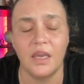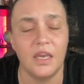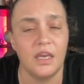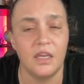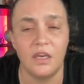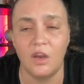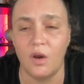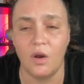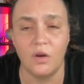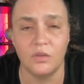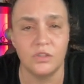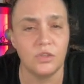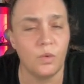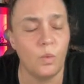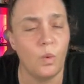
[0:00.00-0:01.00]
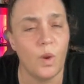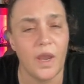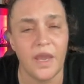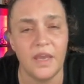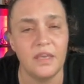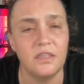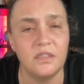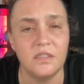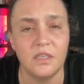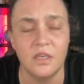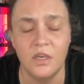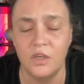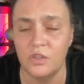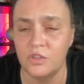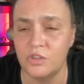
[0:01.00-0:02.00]
cannot wait
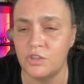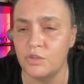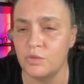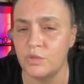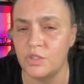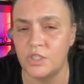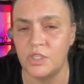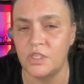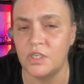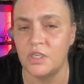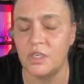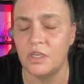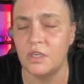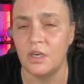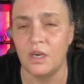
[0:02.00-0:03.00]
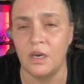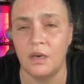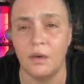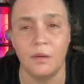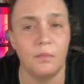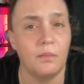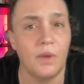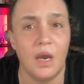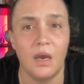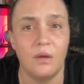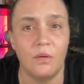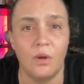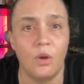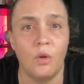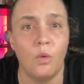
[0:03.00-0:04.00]
to see
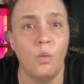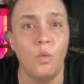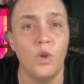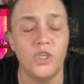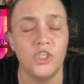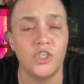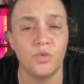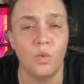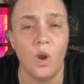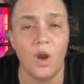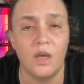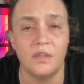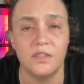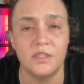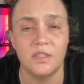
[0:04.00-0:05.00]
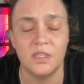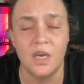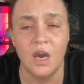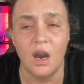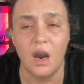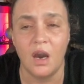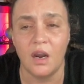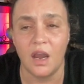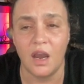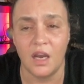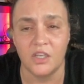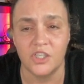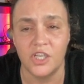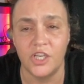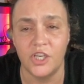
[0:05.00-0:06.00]
which ones are
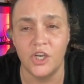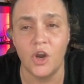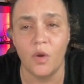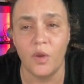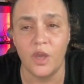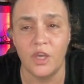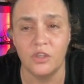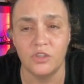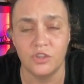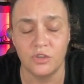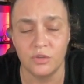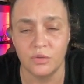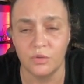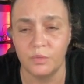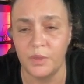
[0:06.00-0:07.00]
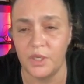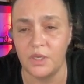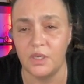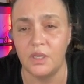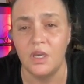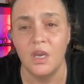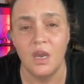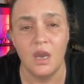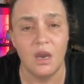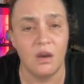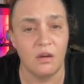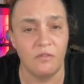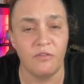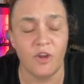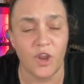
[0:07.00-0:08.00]
actually going to be
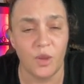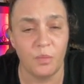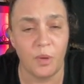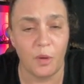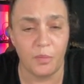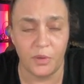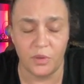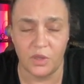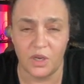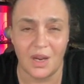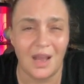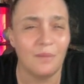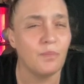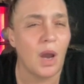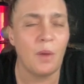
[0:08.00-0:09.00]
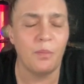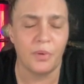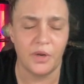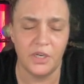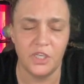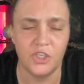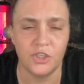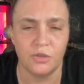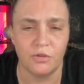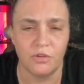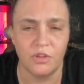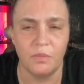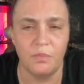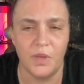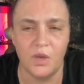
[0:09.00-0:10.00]
very popular. I'm pretty sure
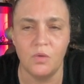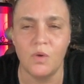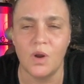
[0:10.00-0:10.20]
the big